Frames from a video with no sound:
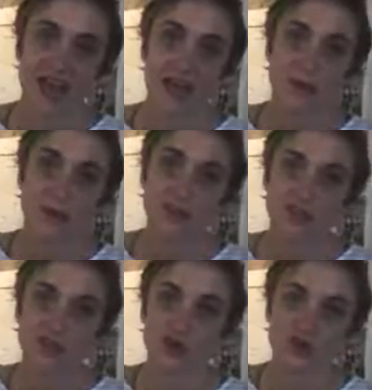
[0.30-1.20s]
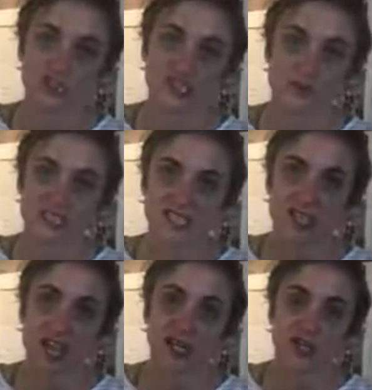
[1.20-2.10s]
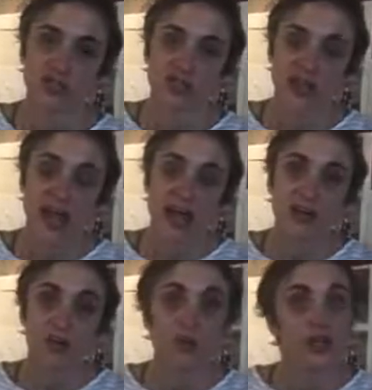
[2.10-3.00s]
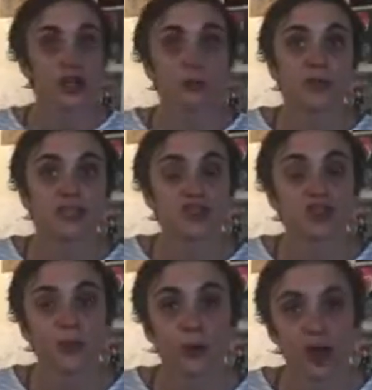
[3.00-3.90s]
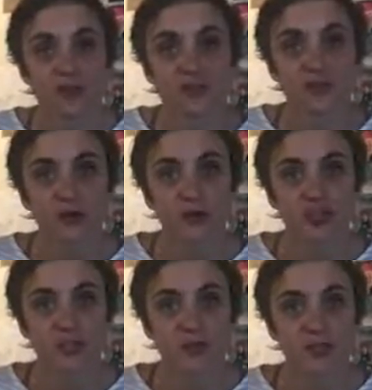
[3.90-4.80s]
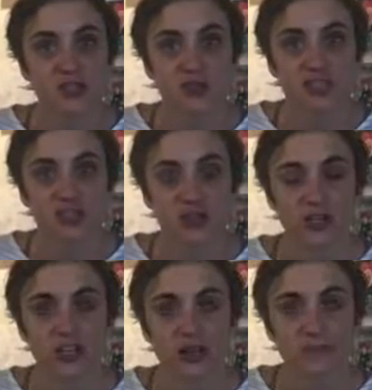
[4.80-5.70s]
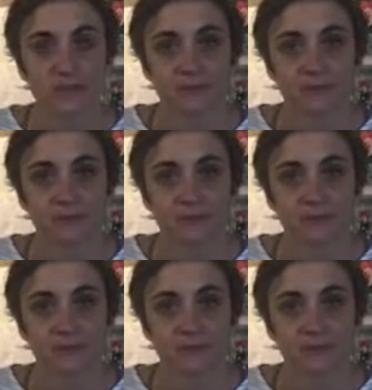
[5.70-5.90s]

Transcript: Hey, boys and girls, it's Miss Snyder. I know you're going to be super awesome for your substitute teacher today.